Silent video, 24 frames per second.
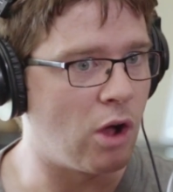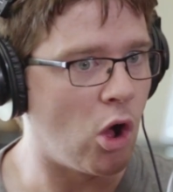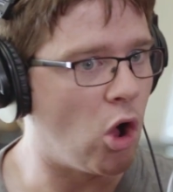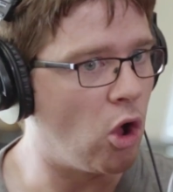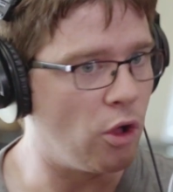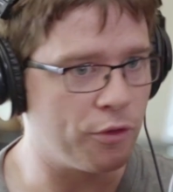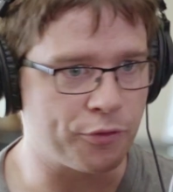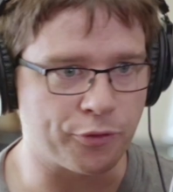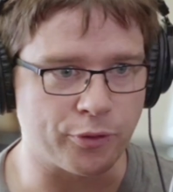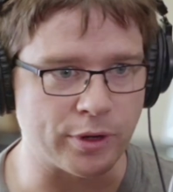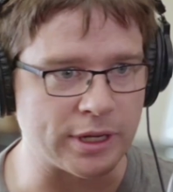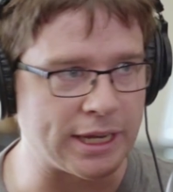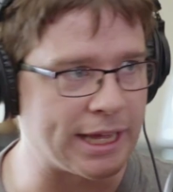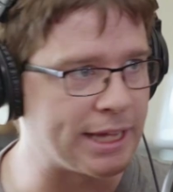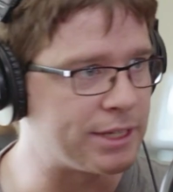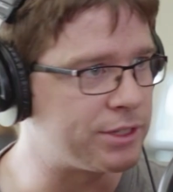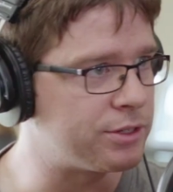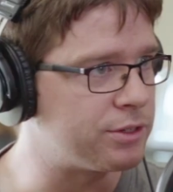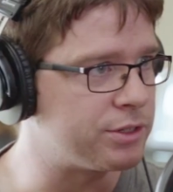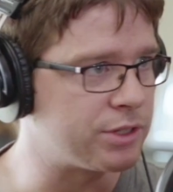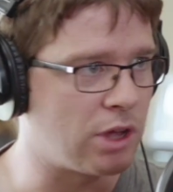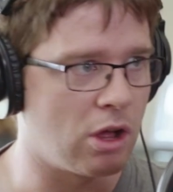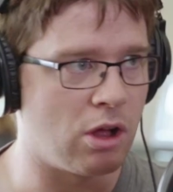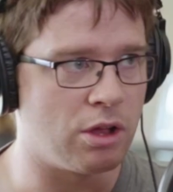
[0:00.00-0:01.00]
All
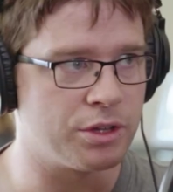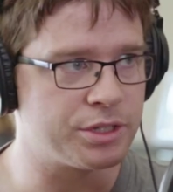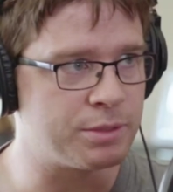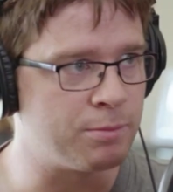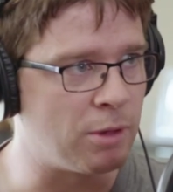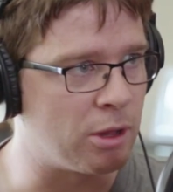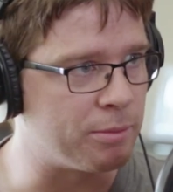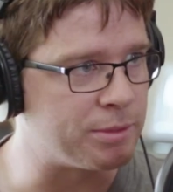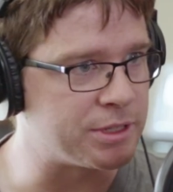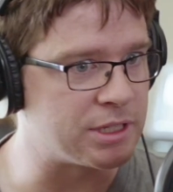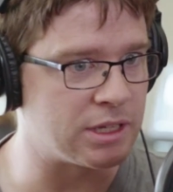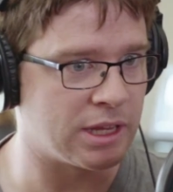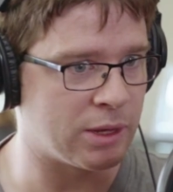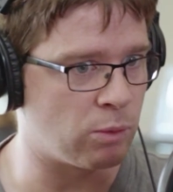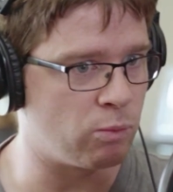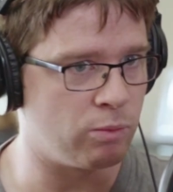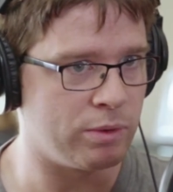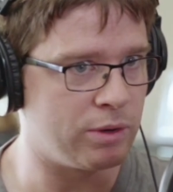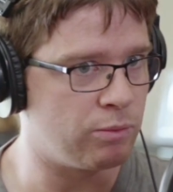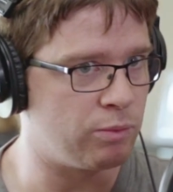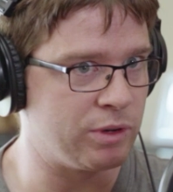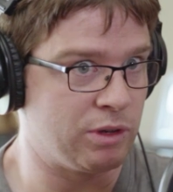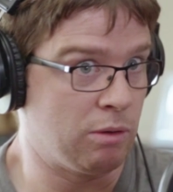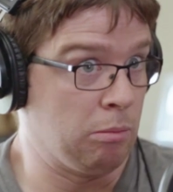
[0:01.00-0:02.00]
freelancers, all small business, like
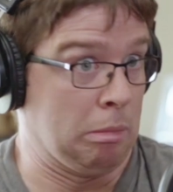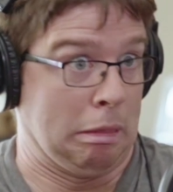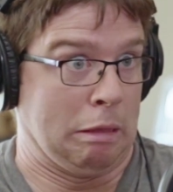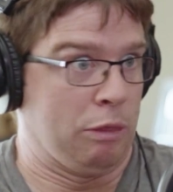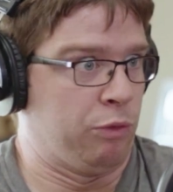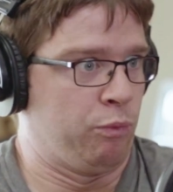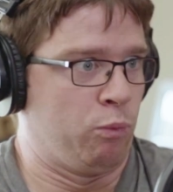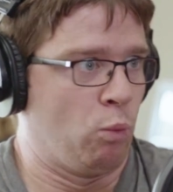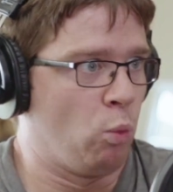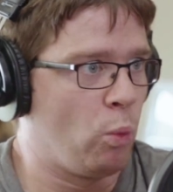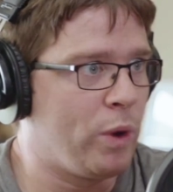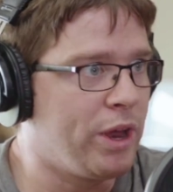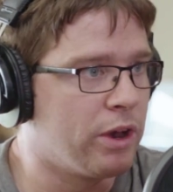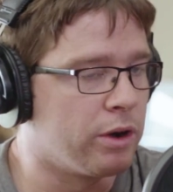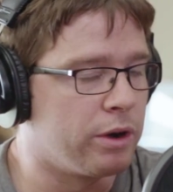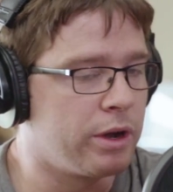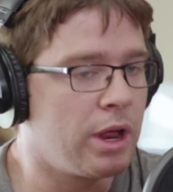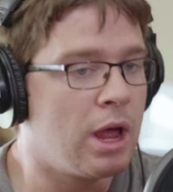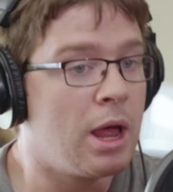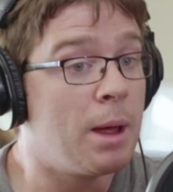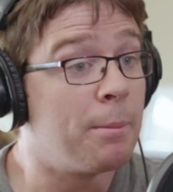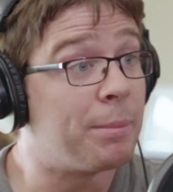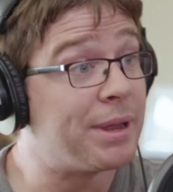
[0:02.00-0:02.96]
it's weird.